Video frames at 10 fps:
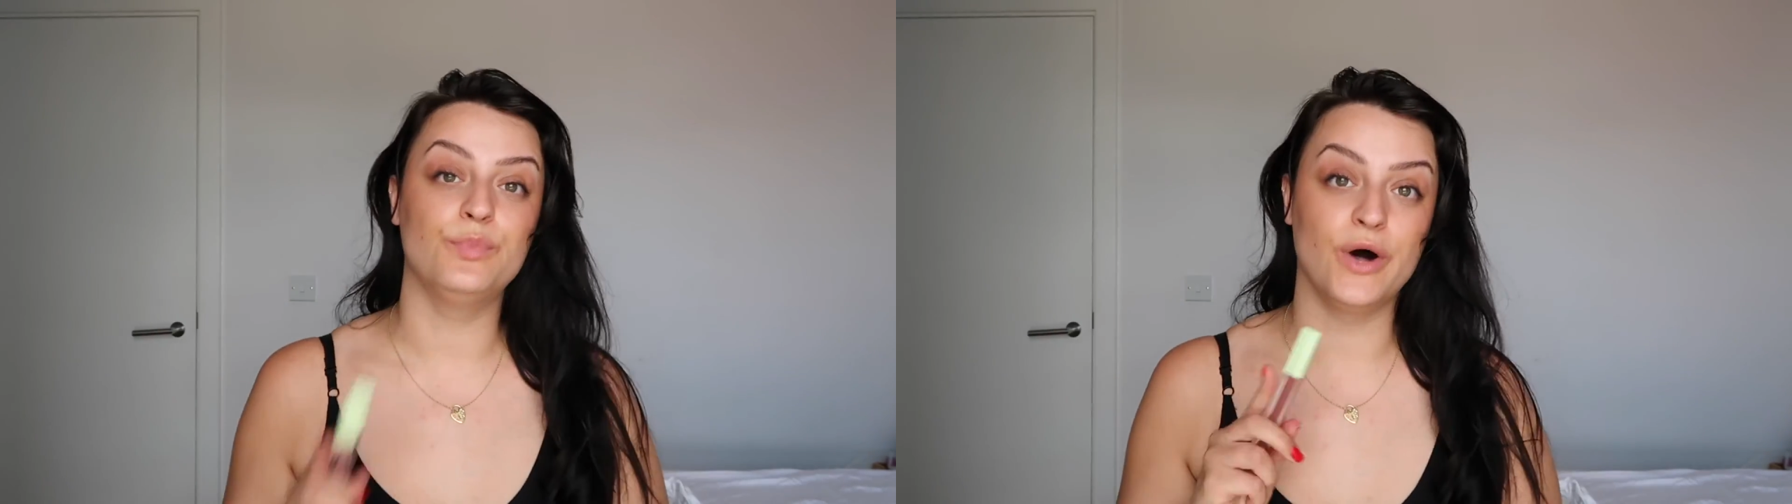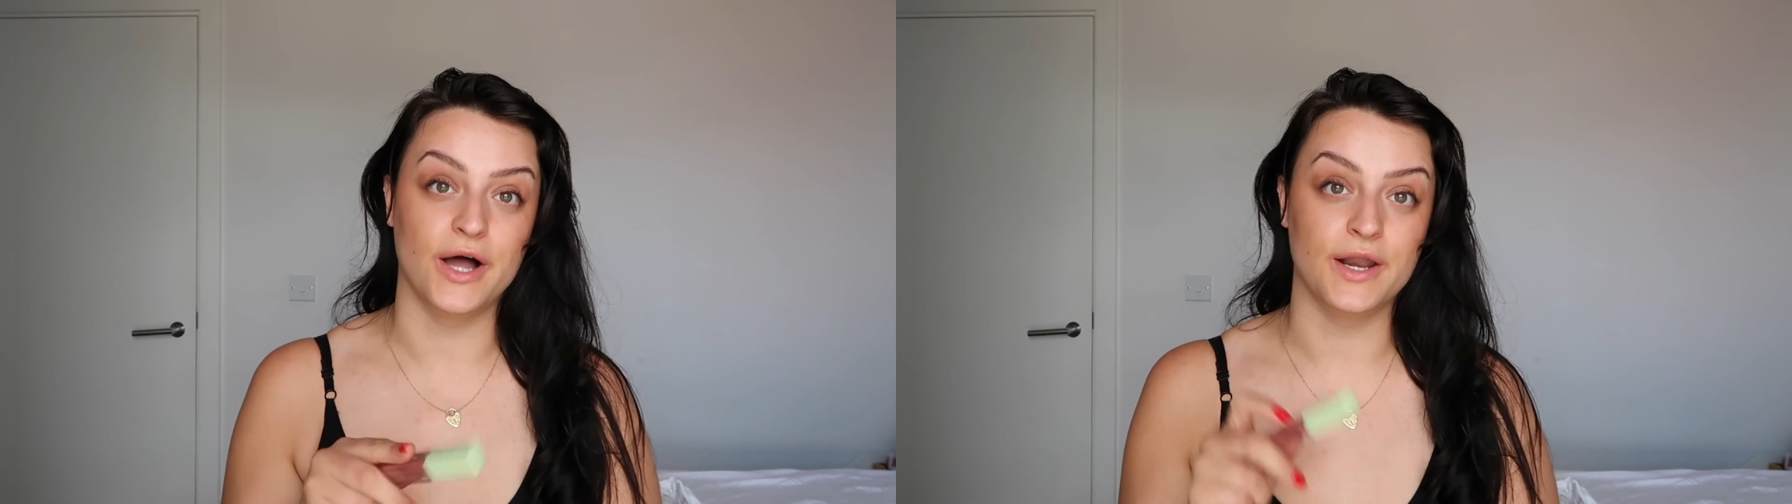
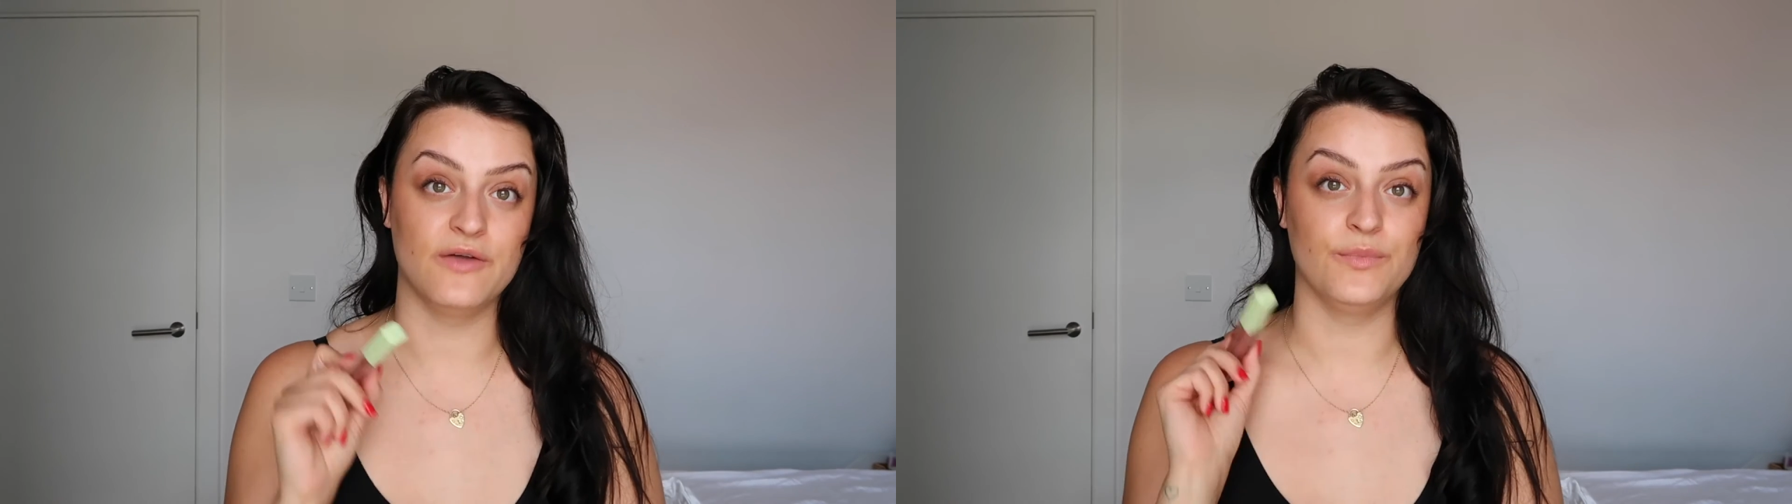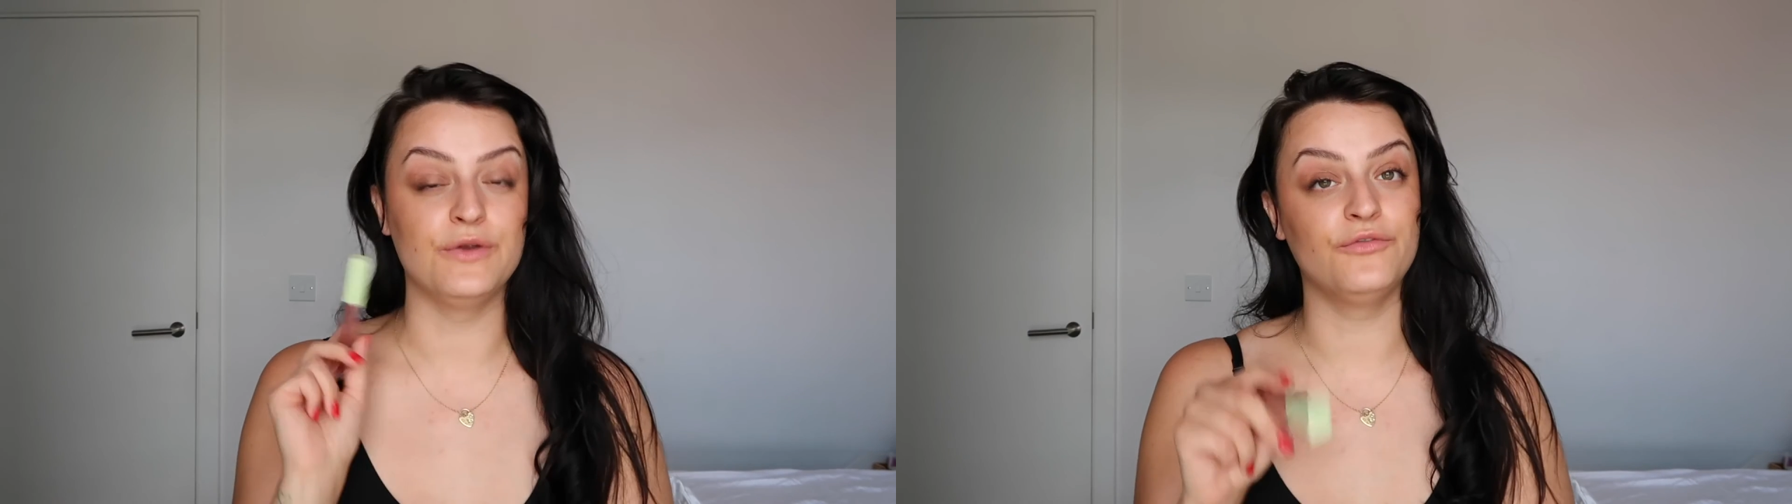but
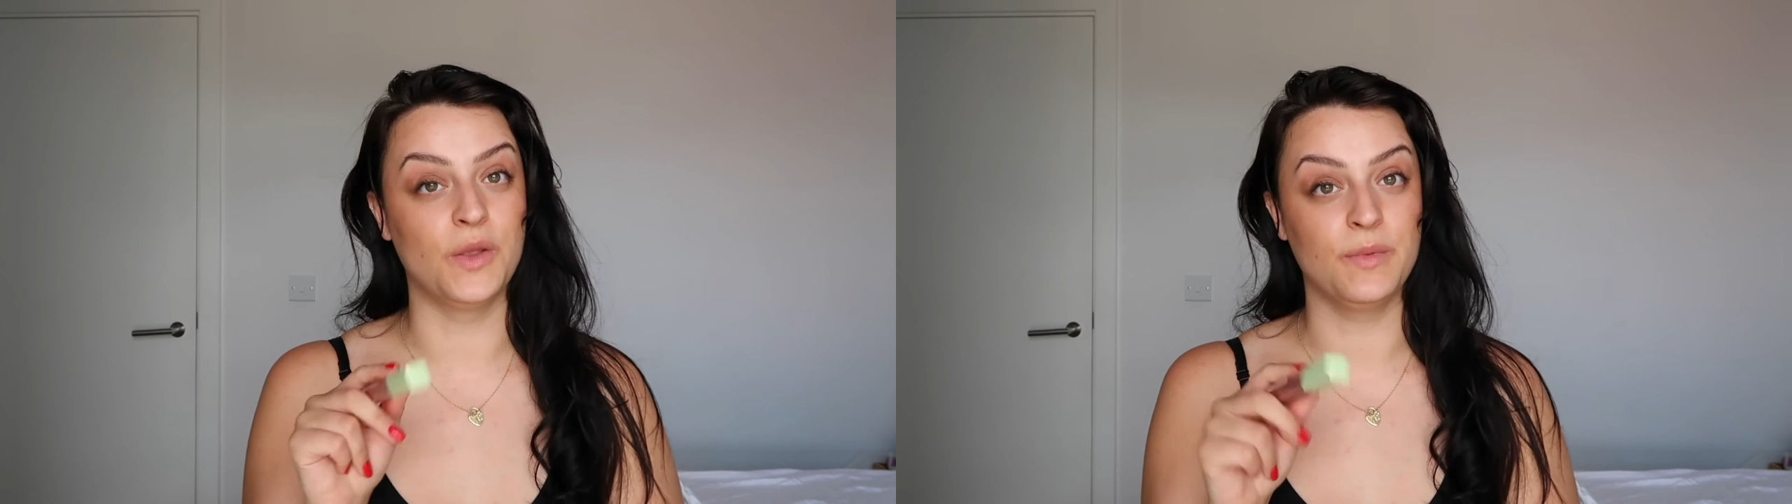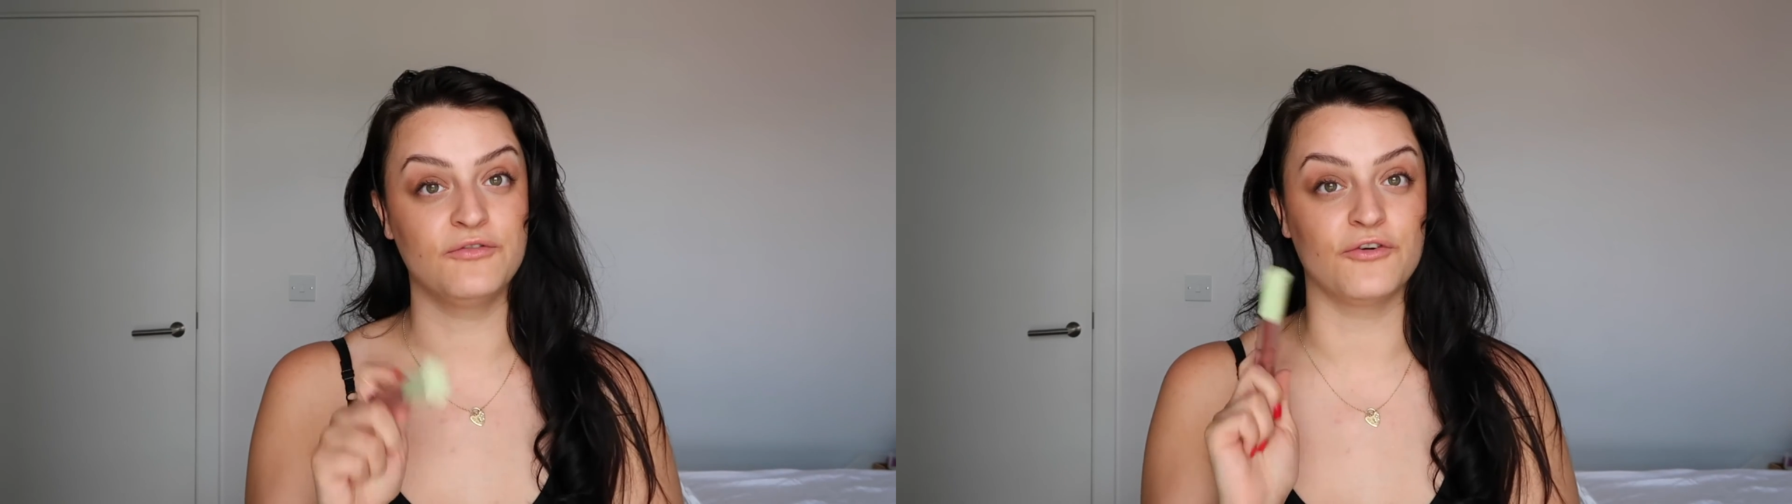I've been
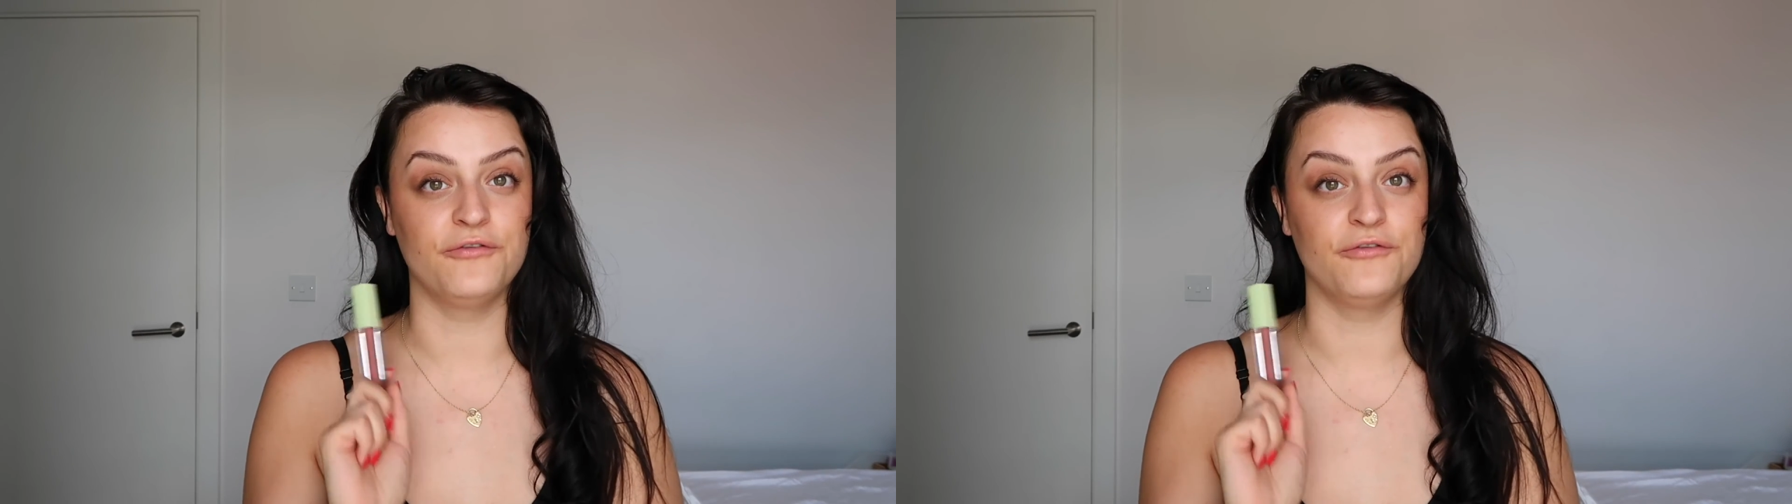filming for